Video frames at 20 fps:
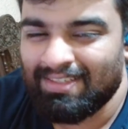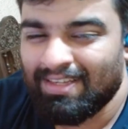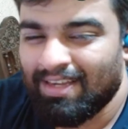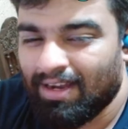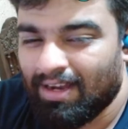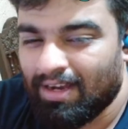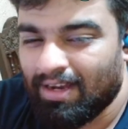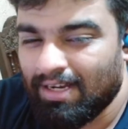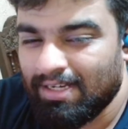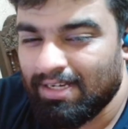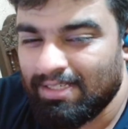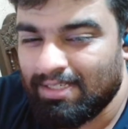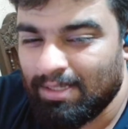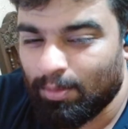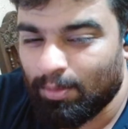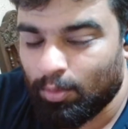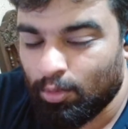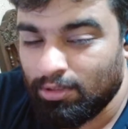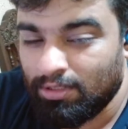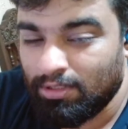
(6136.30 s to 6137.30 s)
A
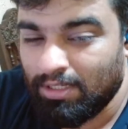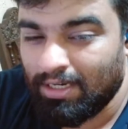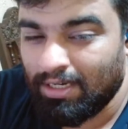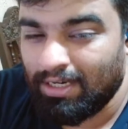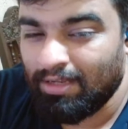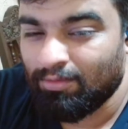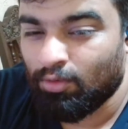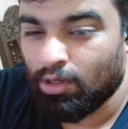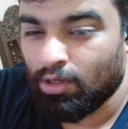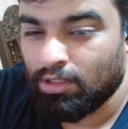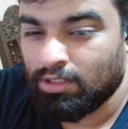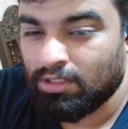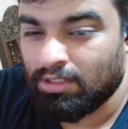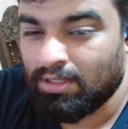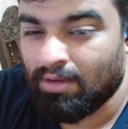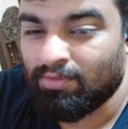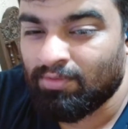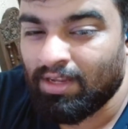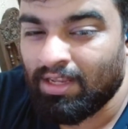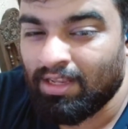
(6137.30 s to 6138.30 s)
supposedly washed
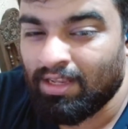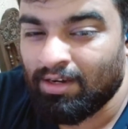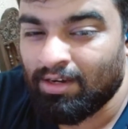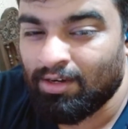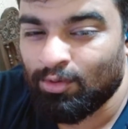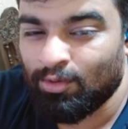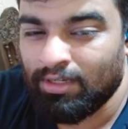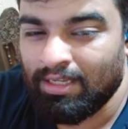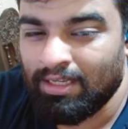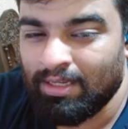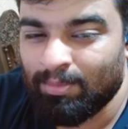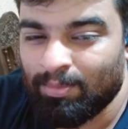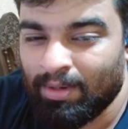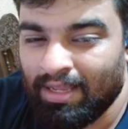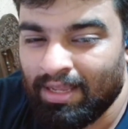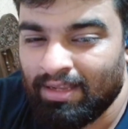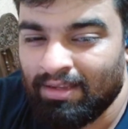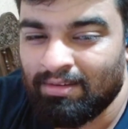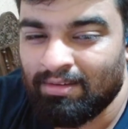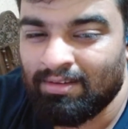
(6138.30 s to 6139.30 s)
up Wayne Rooney
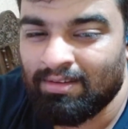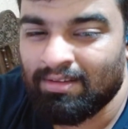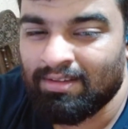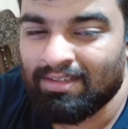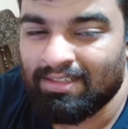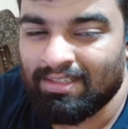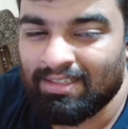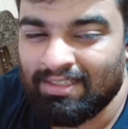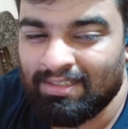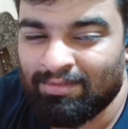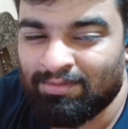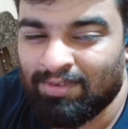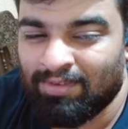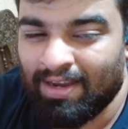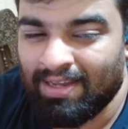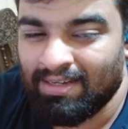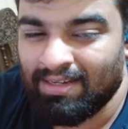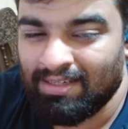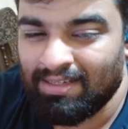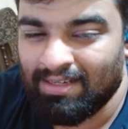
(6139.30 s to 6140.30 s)
playing
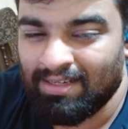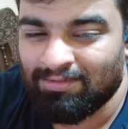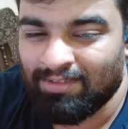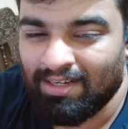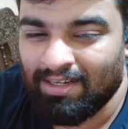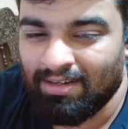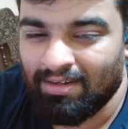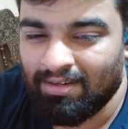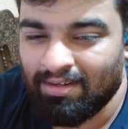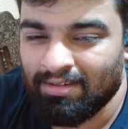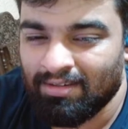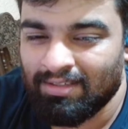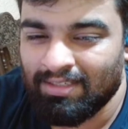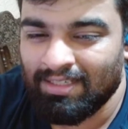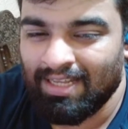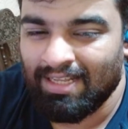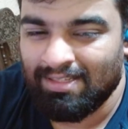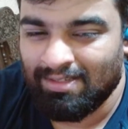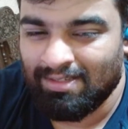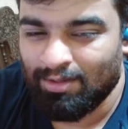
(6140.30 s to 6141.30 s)
final defender
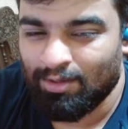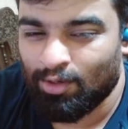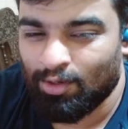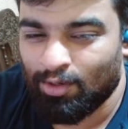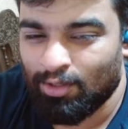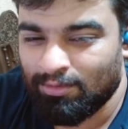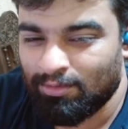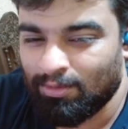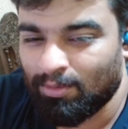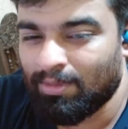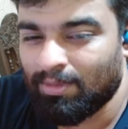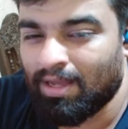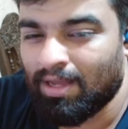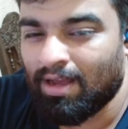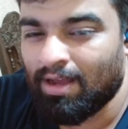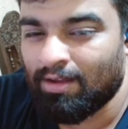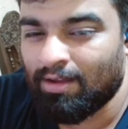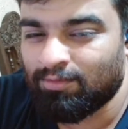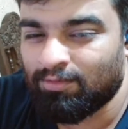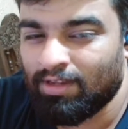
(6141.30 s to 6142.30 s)
gets across from the
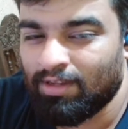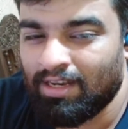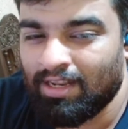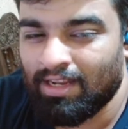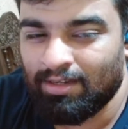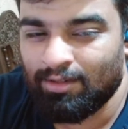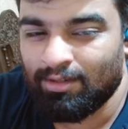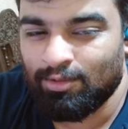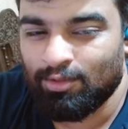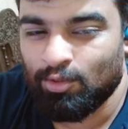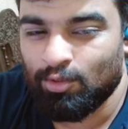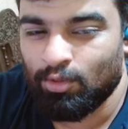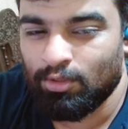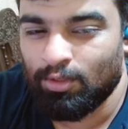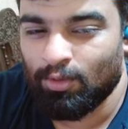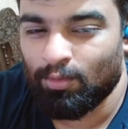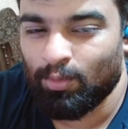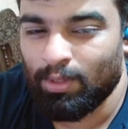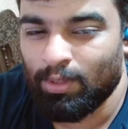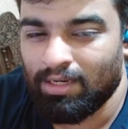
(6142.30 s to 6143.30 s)
halfway line to score the
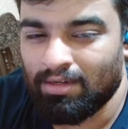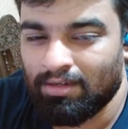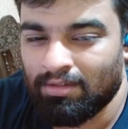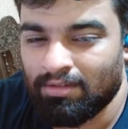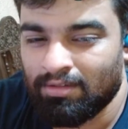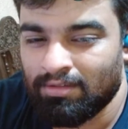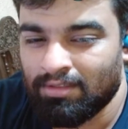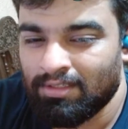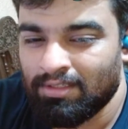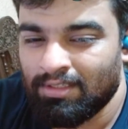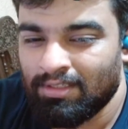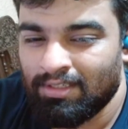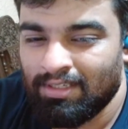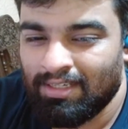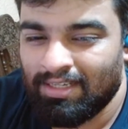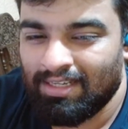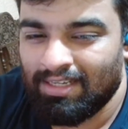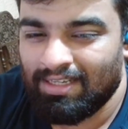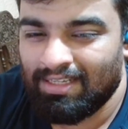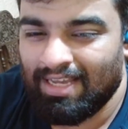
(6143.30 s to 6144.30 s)
winner
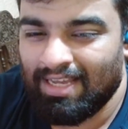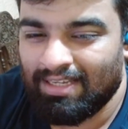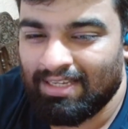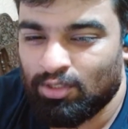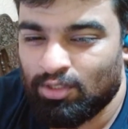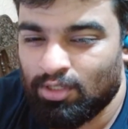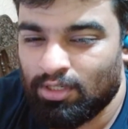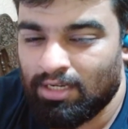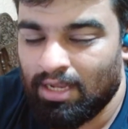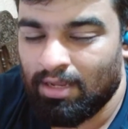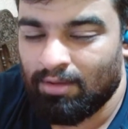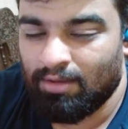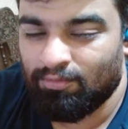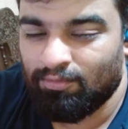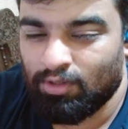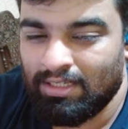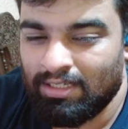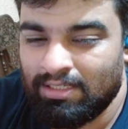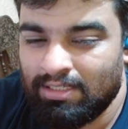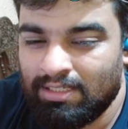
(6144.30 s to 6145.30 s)
in extra time for
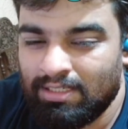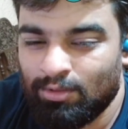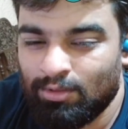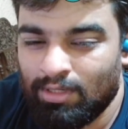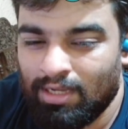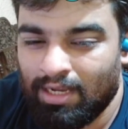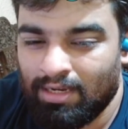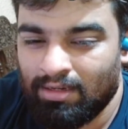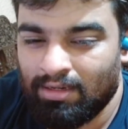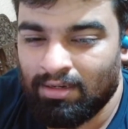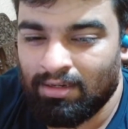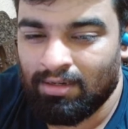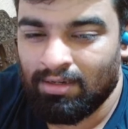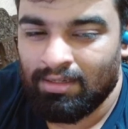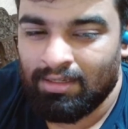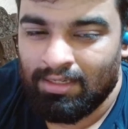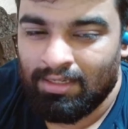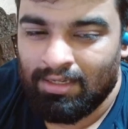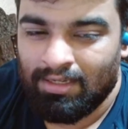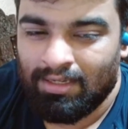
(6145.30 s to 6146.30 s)
DC United.
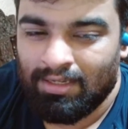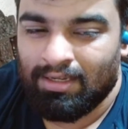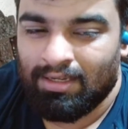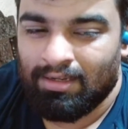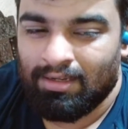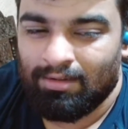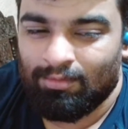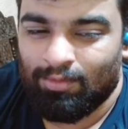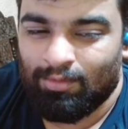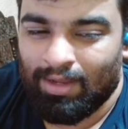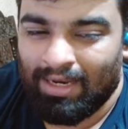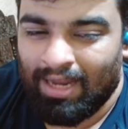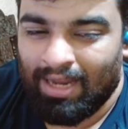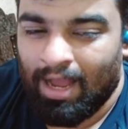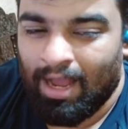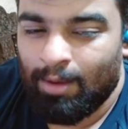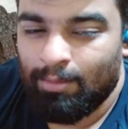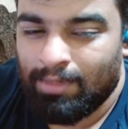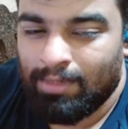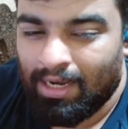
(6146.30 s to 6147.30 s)
When
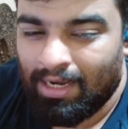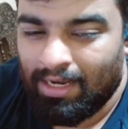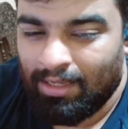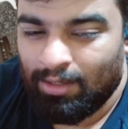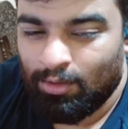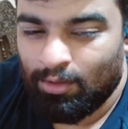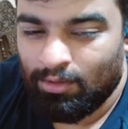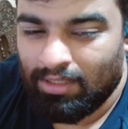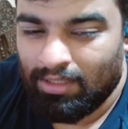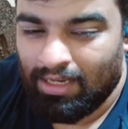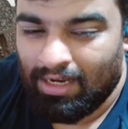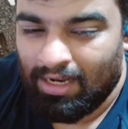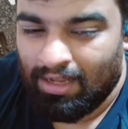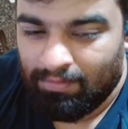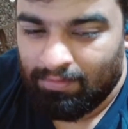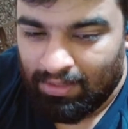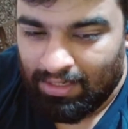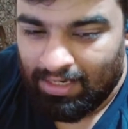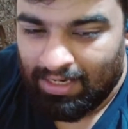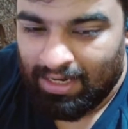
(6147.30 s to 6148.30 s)
I'm telling you the
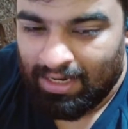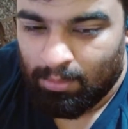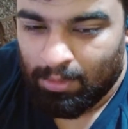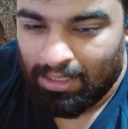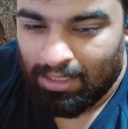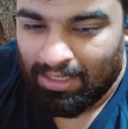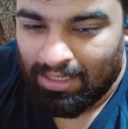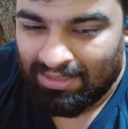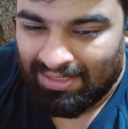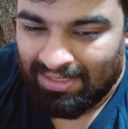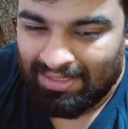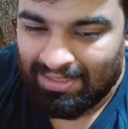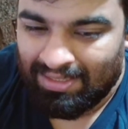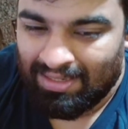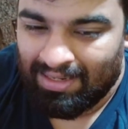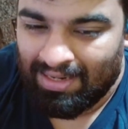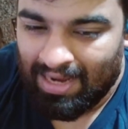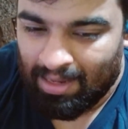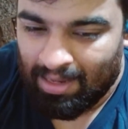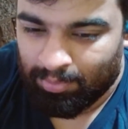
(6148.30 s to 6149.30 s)
level at MLS is
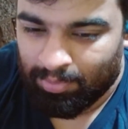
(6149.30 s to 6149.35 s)
crap.